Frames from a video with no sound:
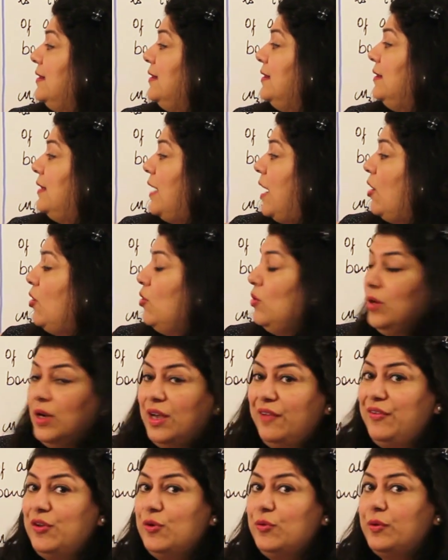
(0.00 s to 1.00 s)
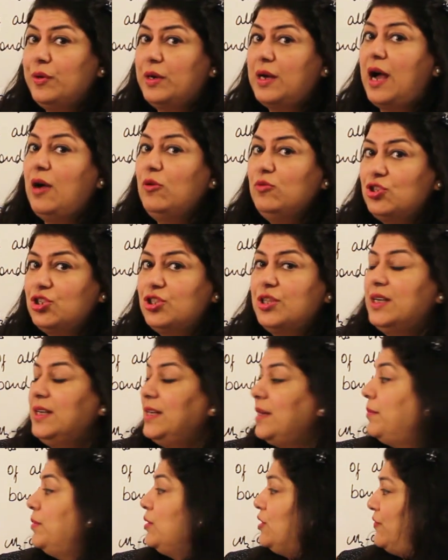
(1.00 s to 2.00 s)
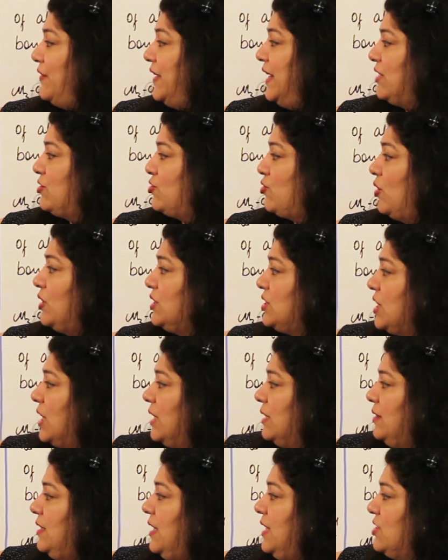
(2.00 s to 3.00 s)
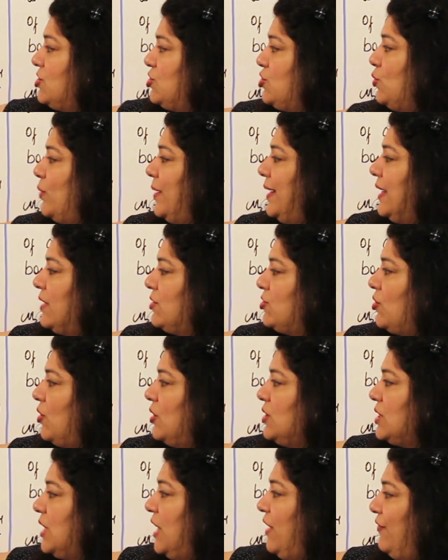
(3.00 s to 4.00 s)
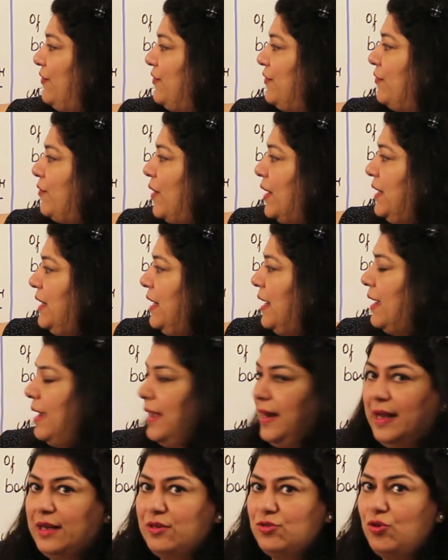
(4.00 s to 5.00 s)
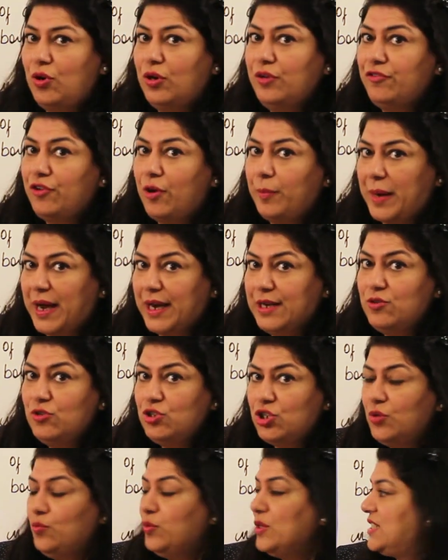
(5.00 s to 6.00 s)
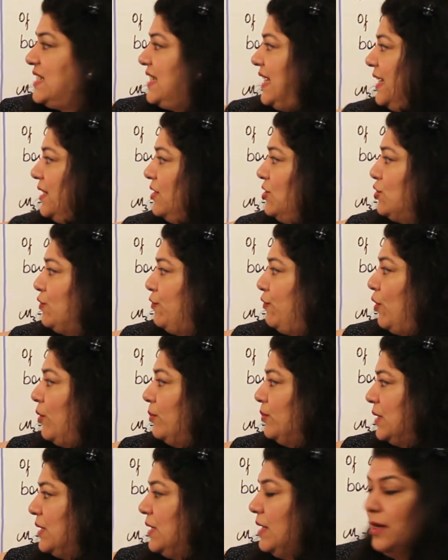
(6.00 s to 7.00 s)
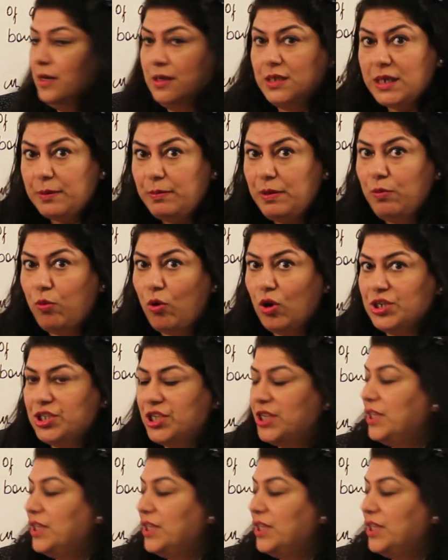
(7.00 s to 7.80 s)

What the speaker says: now if you count the number of electrons, these two electrons, if one electron from hydrogen was taken to form the double bond